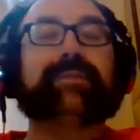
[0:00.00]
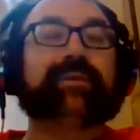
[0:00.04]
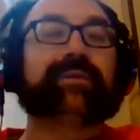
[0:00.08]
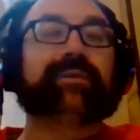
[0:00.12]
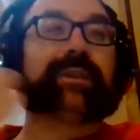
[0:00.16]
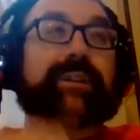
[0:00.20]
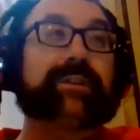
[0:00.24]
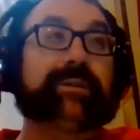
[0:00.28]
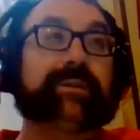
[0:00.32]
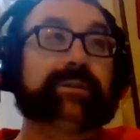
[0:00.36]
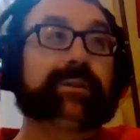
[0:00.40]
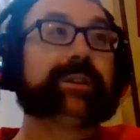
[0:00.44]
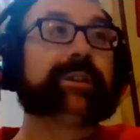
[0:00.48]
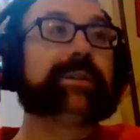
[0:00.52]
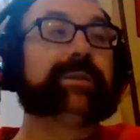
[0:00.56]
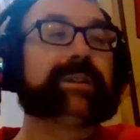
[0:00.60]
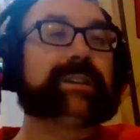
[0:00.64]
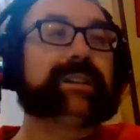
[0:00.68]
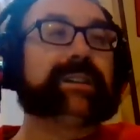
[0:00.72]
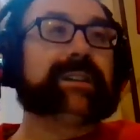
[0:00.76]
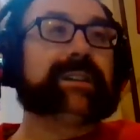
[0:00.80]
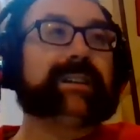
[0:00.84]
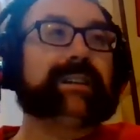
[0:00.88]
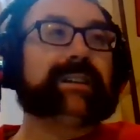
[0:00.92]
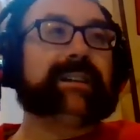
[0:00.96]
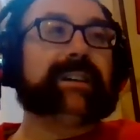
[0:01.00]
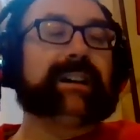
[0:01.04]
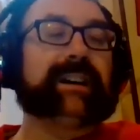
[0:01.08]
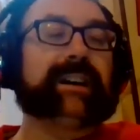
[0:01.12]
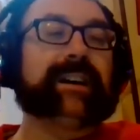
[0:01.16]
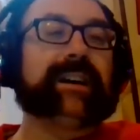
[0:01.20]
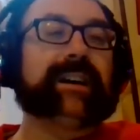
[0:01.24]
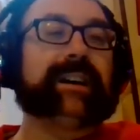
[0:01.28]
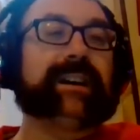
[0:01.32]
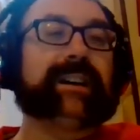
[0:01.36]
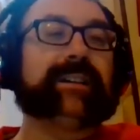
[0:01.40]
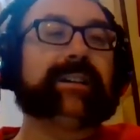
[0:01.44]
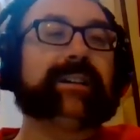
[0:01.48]
recruits
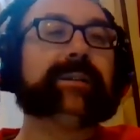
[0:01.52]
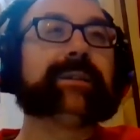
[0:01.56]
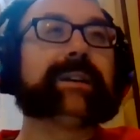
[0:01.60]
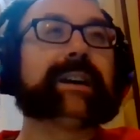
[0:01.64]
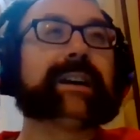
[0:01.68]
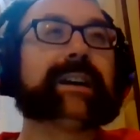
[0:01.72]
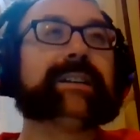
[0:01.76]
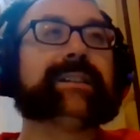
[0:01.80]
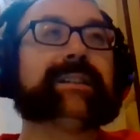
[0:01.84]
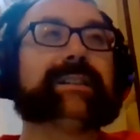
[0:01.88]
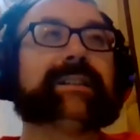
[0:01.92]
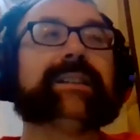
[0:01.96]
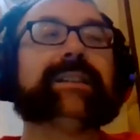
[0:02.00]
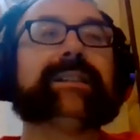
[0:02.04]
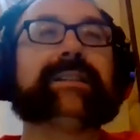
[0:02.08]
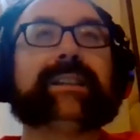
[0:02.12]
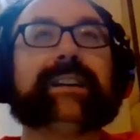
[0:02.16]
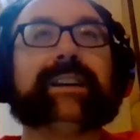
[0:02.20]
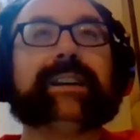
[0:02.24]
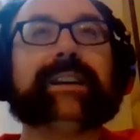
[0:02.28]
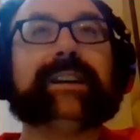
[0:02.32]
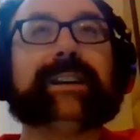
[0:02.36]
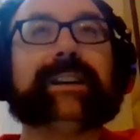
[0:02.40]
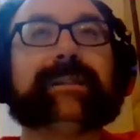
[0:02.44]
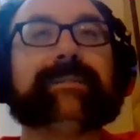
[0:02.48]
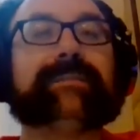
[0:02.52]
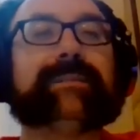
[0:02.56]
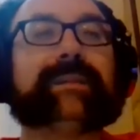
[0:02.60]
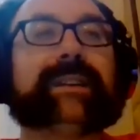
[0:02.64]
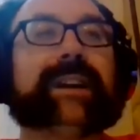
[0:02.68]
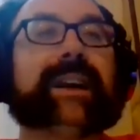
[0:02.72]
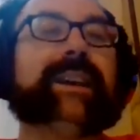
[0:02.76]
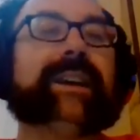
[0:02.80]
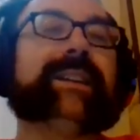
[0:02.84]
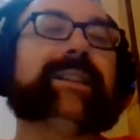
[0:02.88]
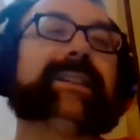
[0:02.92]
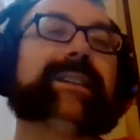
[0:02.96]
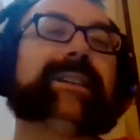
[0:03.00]
Lucas to the team.
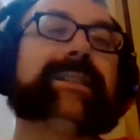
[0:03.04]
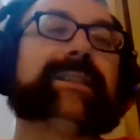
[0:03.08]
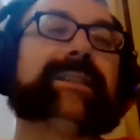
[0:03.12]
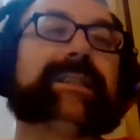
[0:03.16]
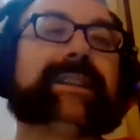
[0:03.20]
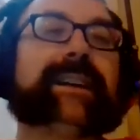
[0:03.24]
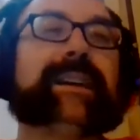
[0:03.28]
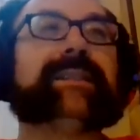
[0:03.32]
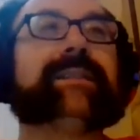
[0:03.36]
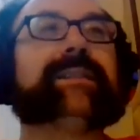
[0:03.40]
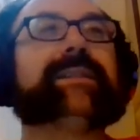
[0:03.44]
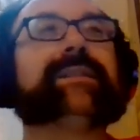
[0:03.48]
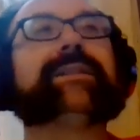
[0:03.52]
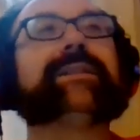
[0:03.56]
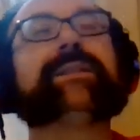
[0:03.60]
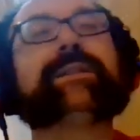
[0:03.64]
Nathan says to